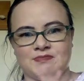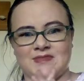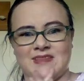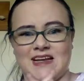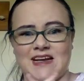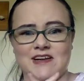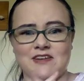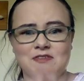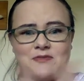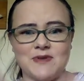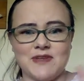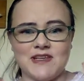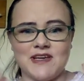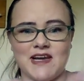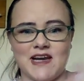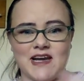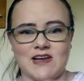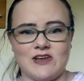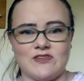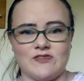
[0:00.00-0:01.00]
I don't really
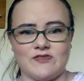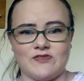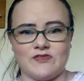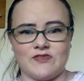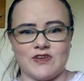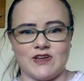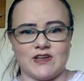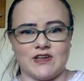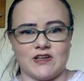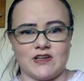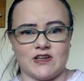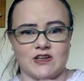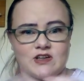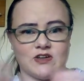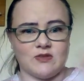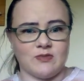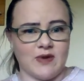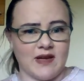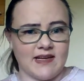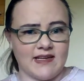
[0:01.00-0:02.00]
have like a
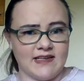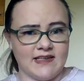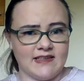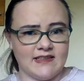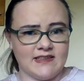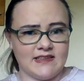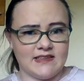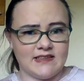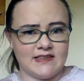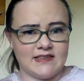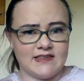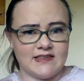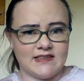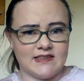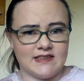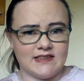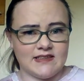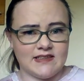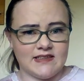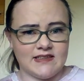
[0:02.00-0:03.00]
credit
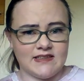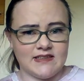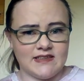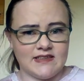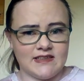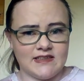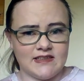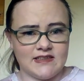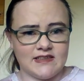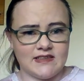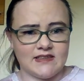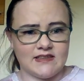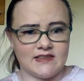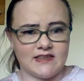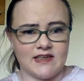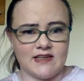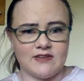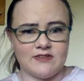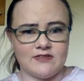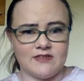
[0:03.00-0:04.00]
thing. Like I
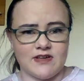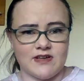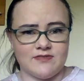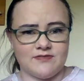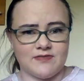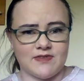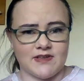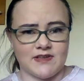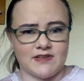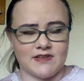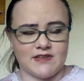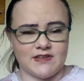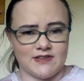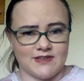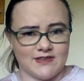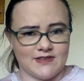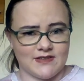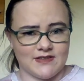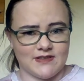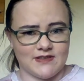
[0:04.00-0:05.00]
don't have like a
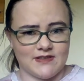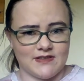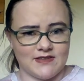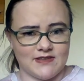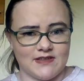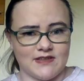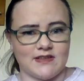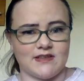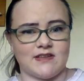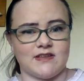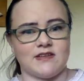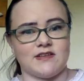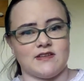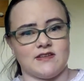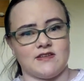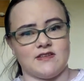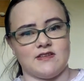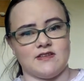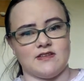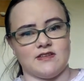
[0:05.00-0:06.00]

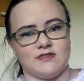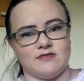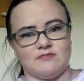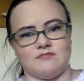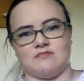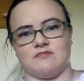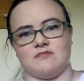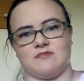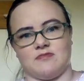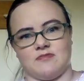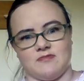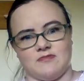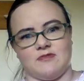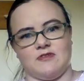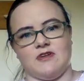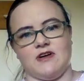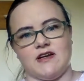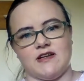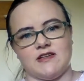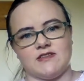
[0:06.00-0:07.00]
good
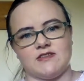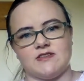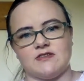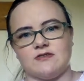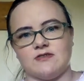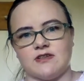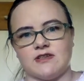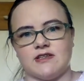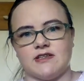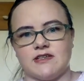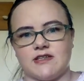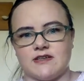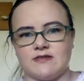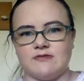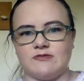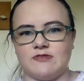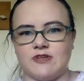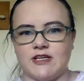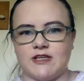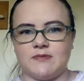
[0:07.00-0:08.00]
credit score, and I'm
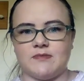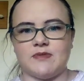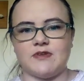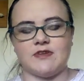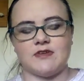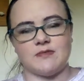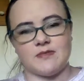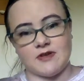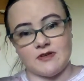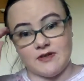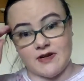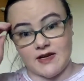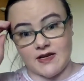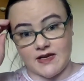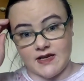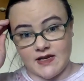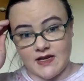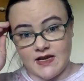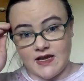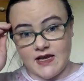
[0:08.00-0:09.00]
trying to build up my credit.
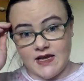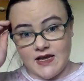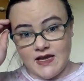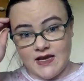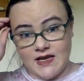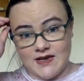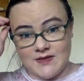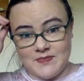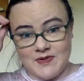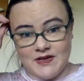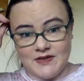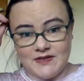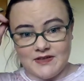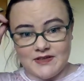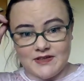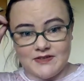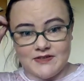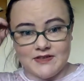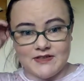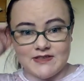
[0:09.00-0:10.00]
And apparently, you
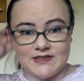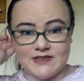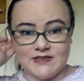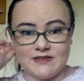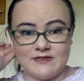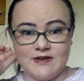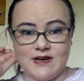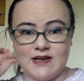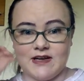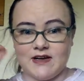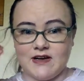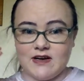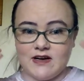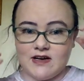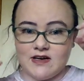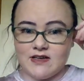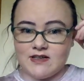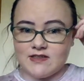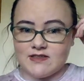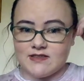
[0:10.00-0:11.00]
need credit
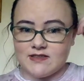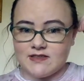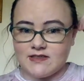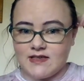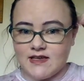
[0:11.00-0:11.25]
cards.